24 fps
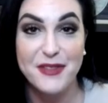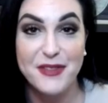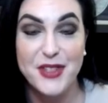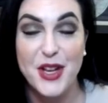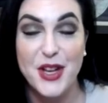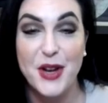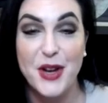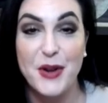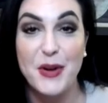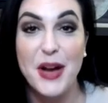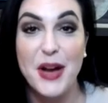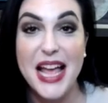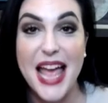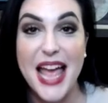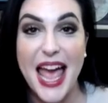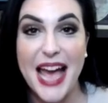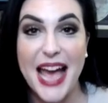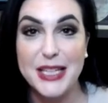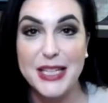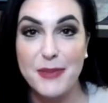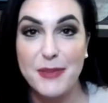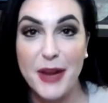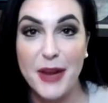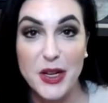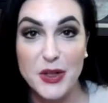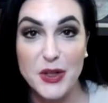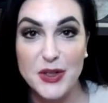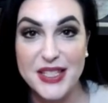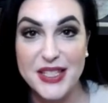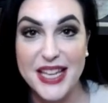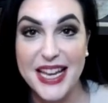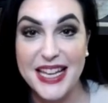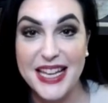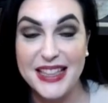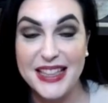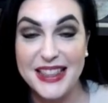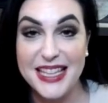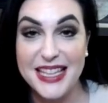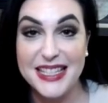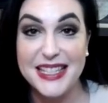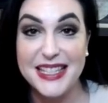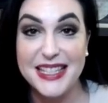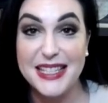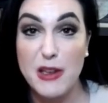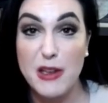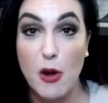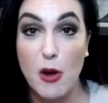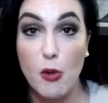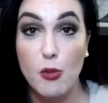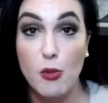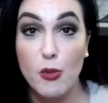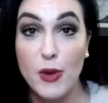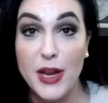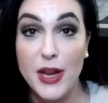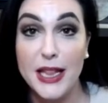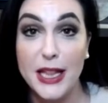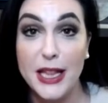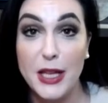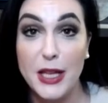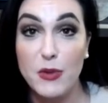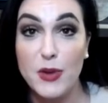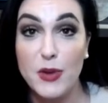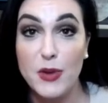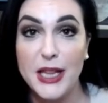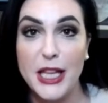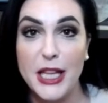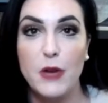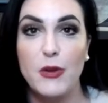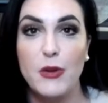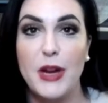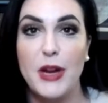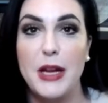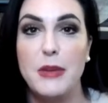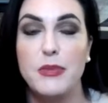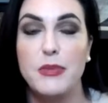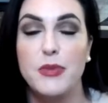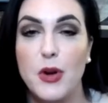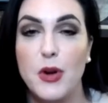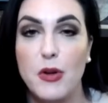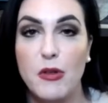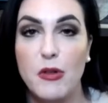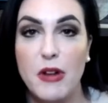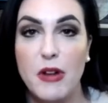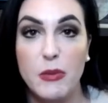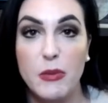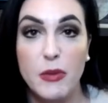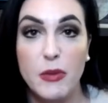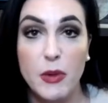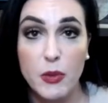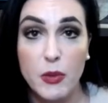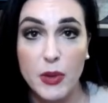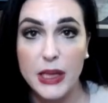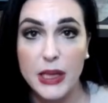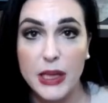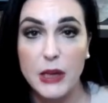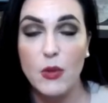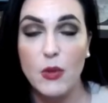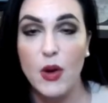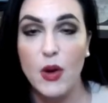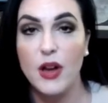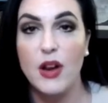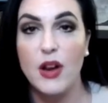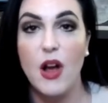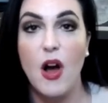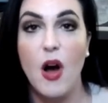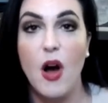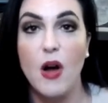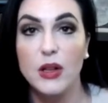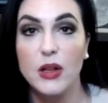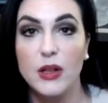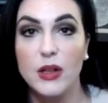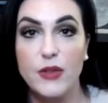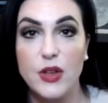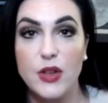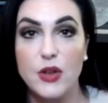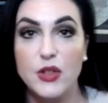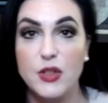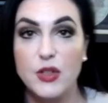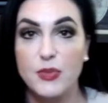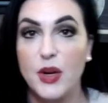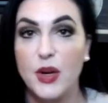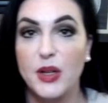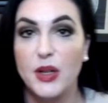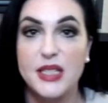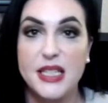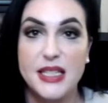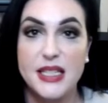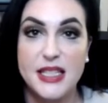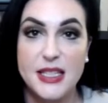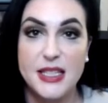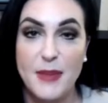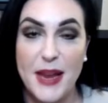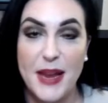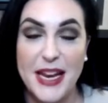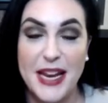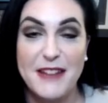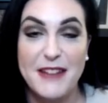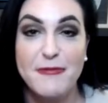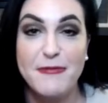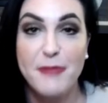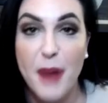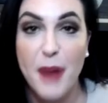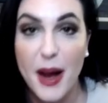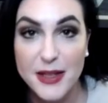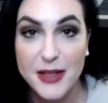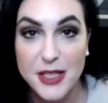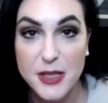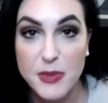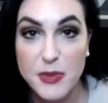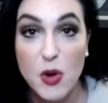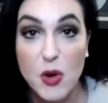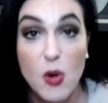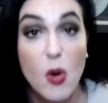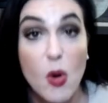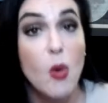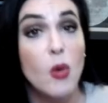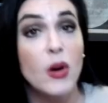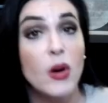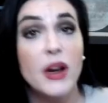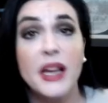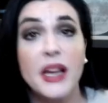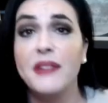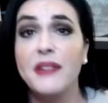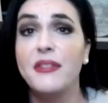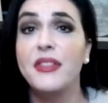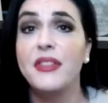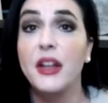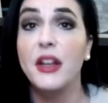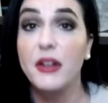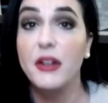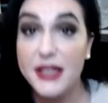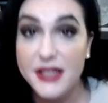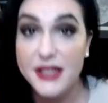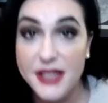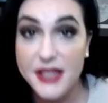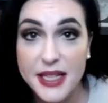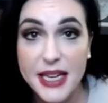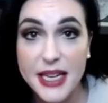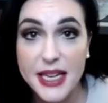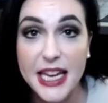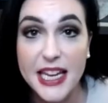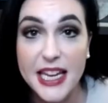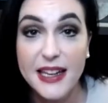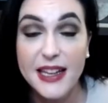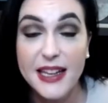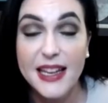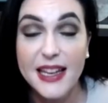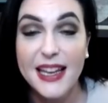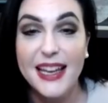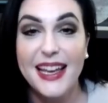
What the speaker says: So as Michael said, this is a really, really great program. We really want all of you to participate if possible, or if there is a need.